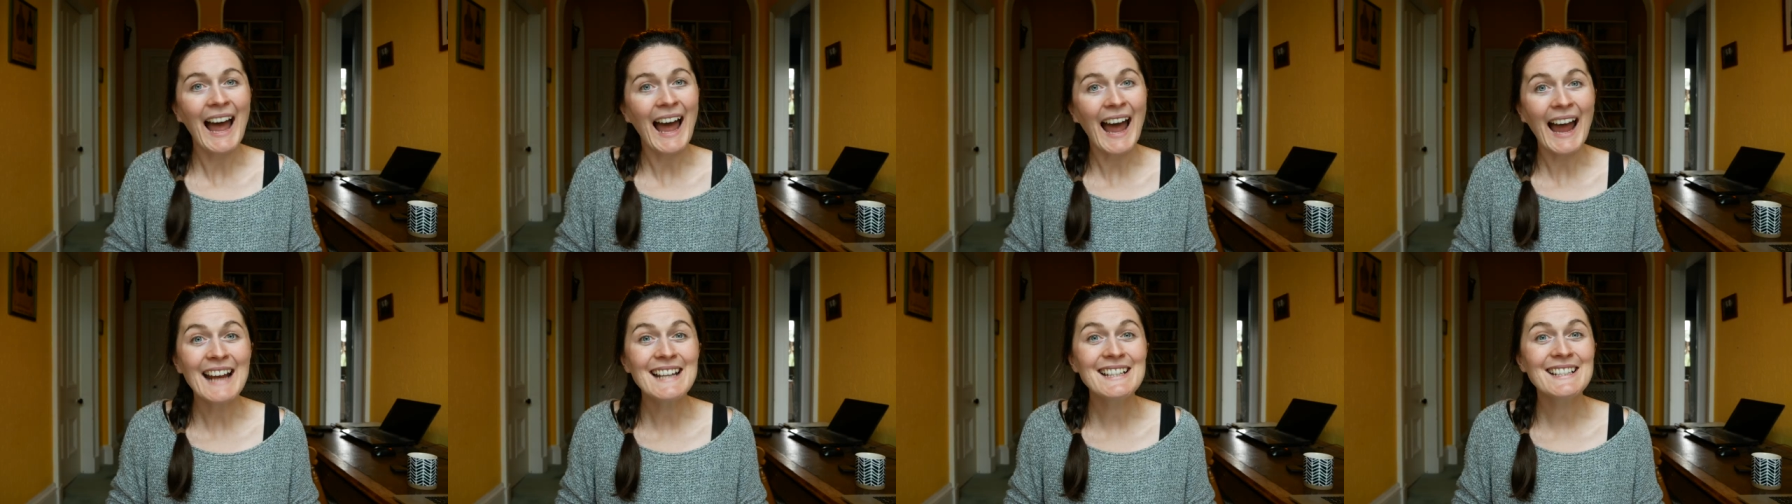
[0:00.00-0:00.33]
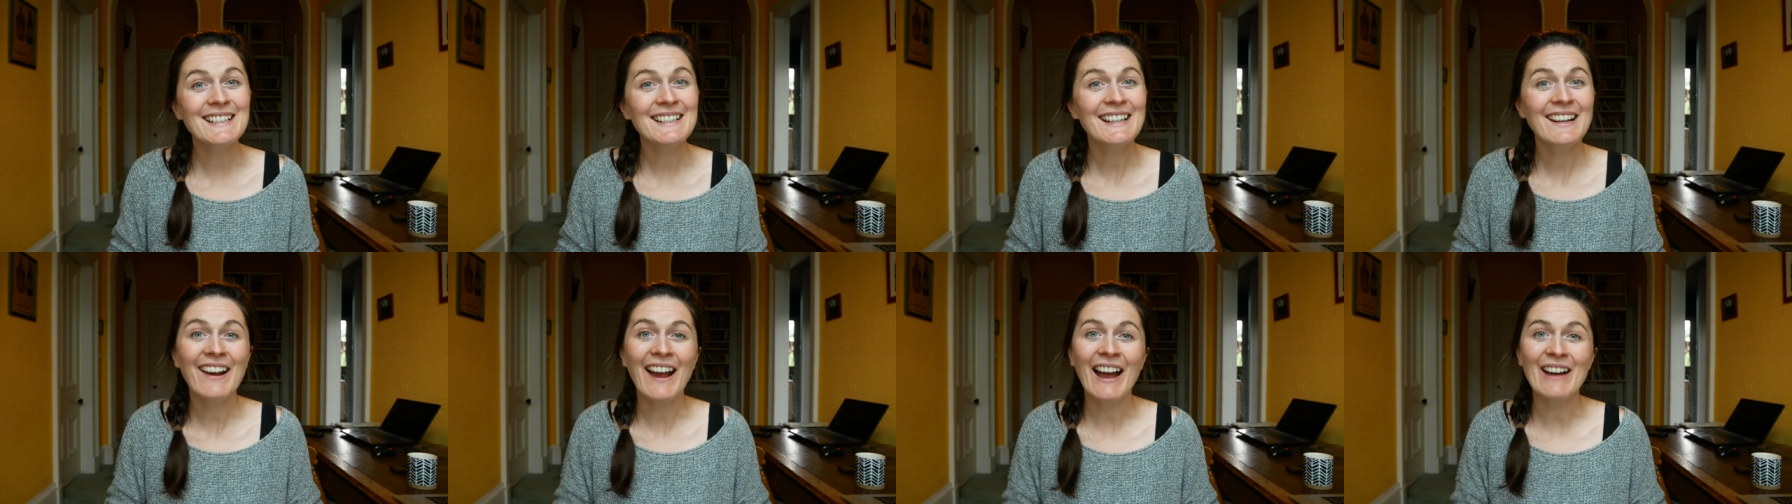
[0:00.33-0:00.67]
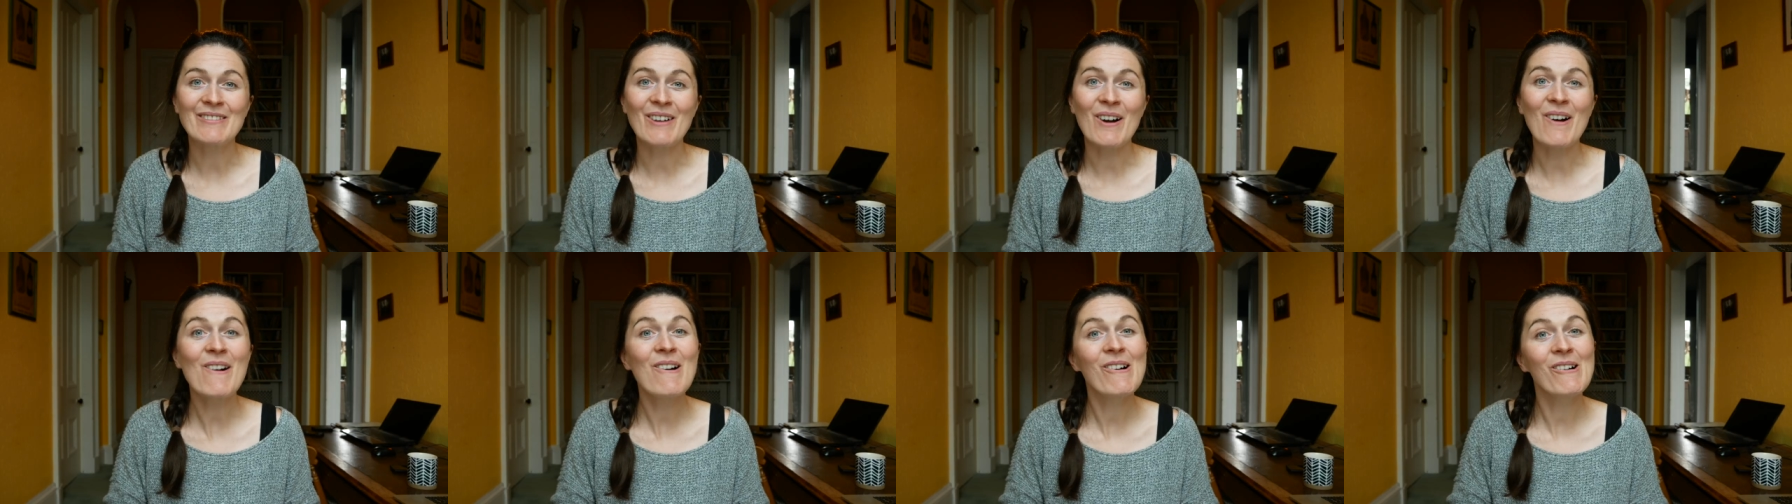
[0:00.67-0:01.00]
I do now
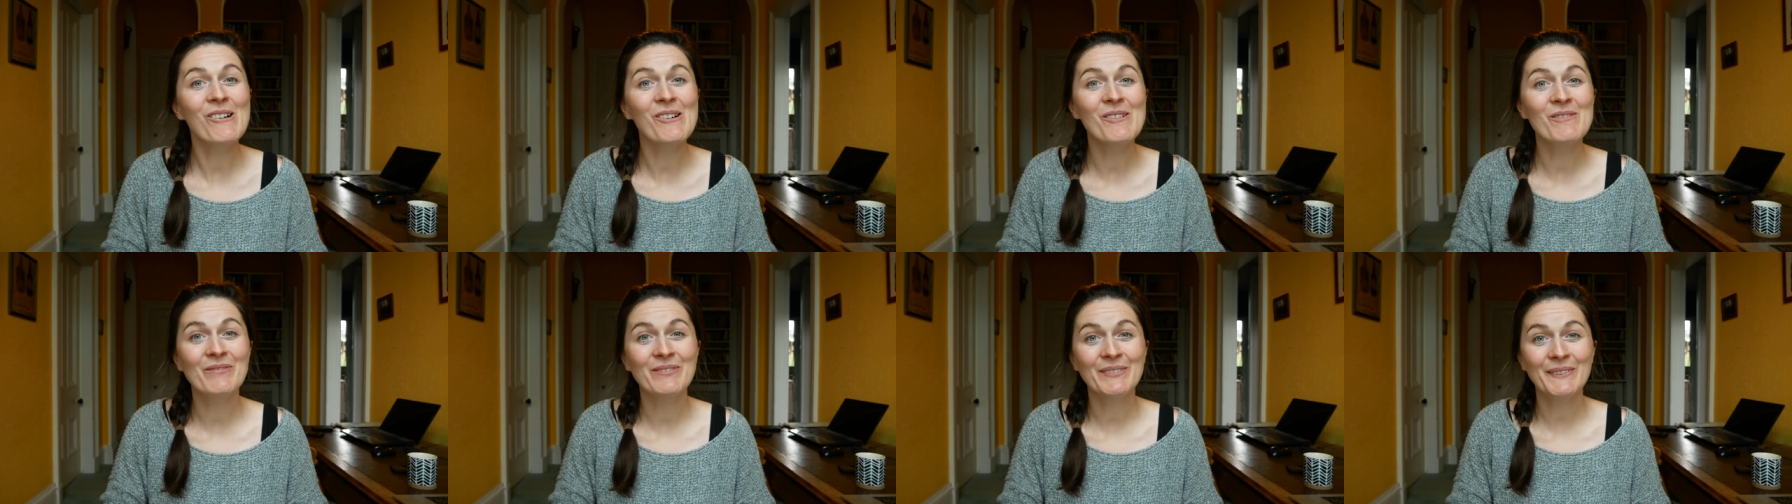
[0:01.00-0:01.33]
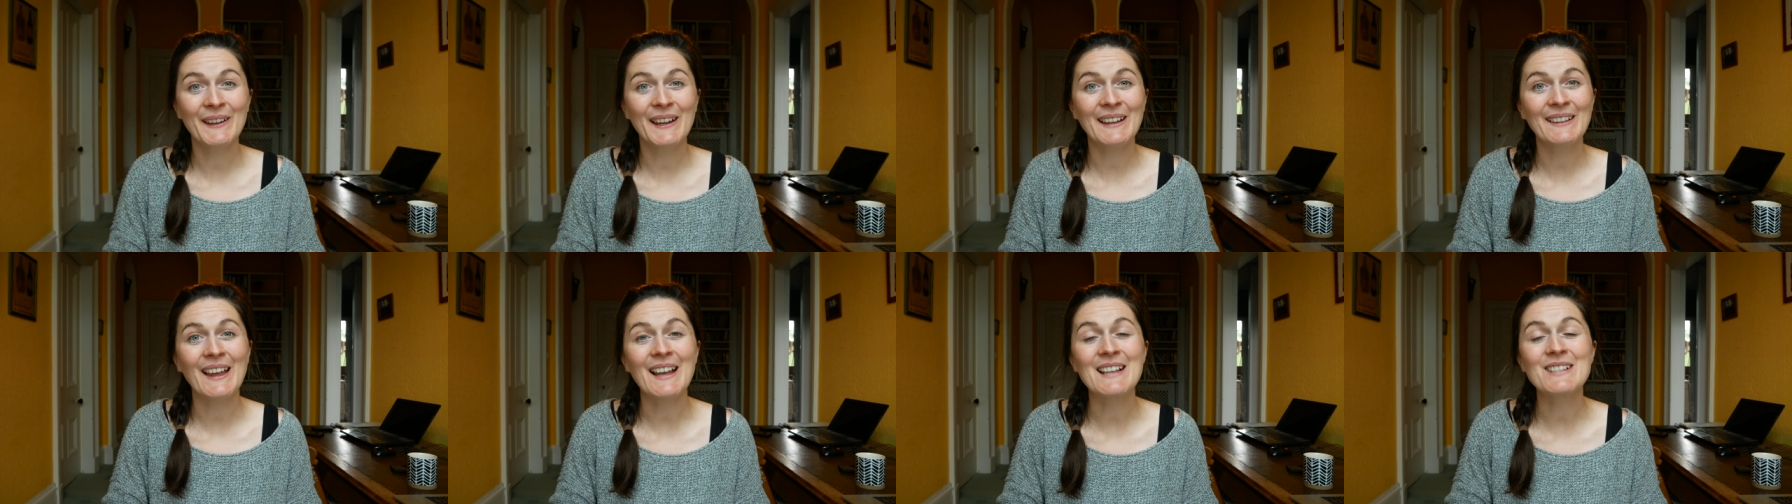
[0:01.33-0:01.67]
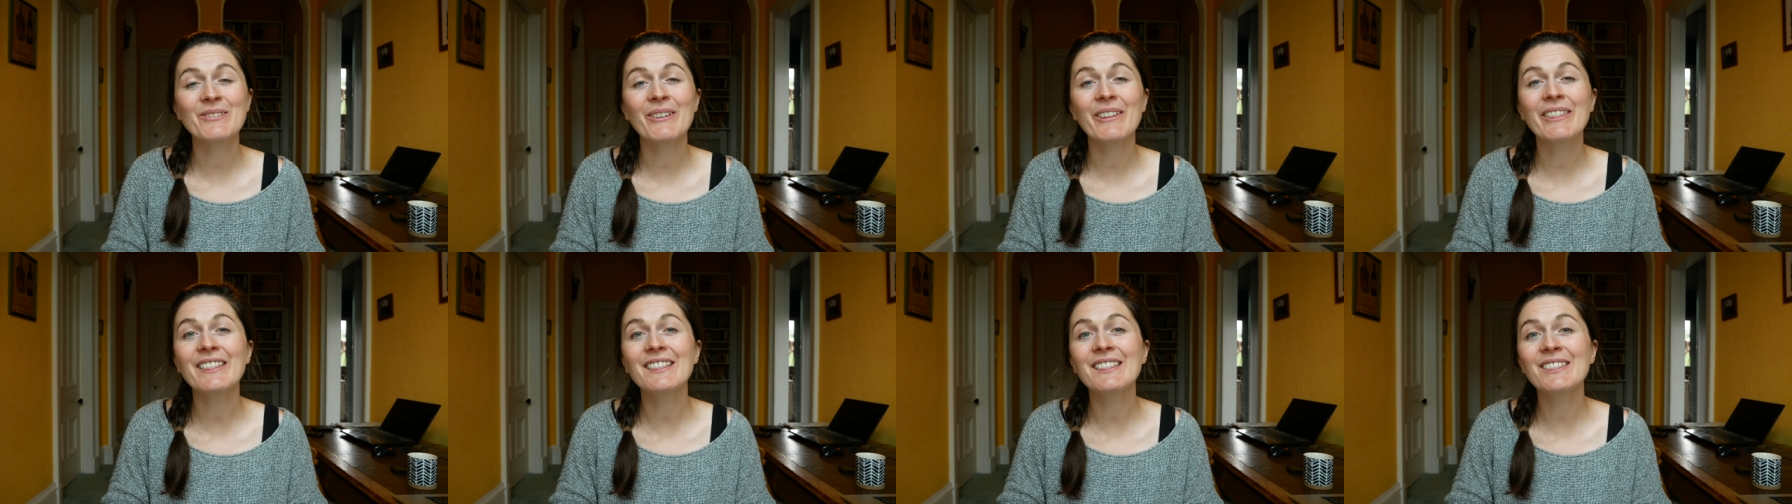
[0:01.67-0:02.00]
have a whole
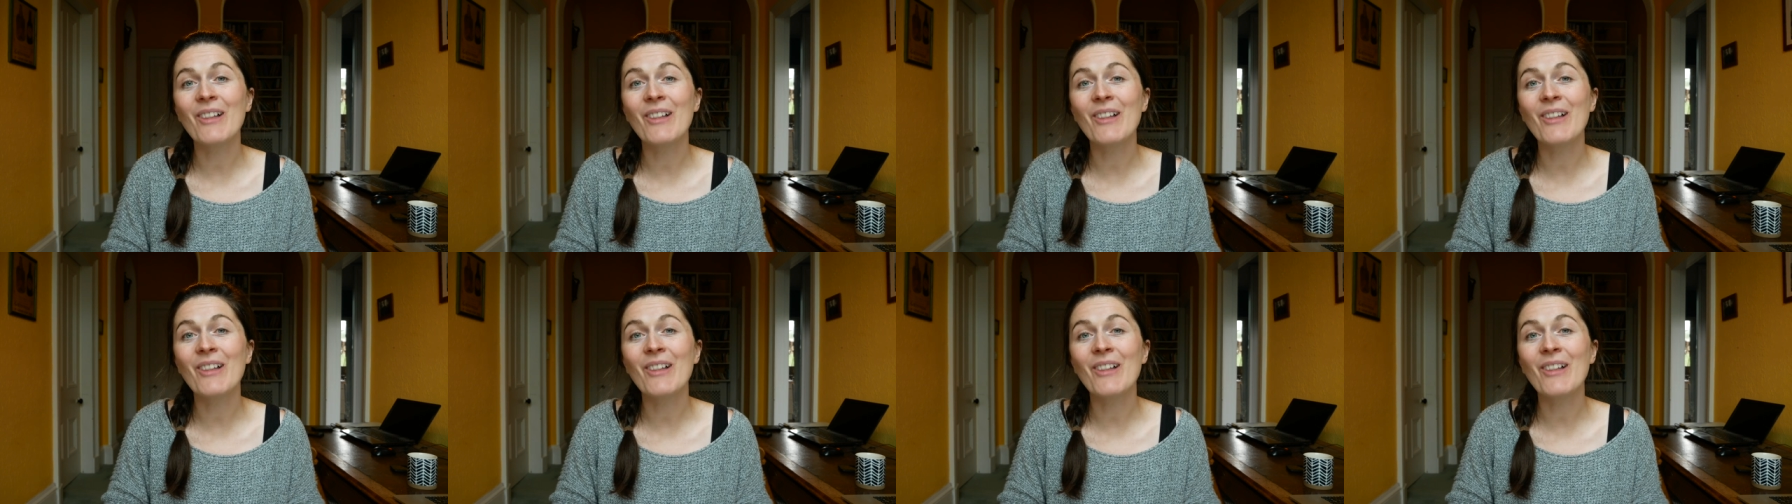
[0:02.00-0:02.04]
playlist with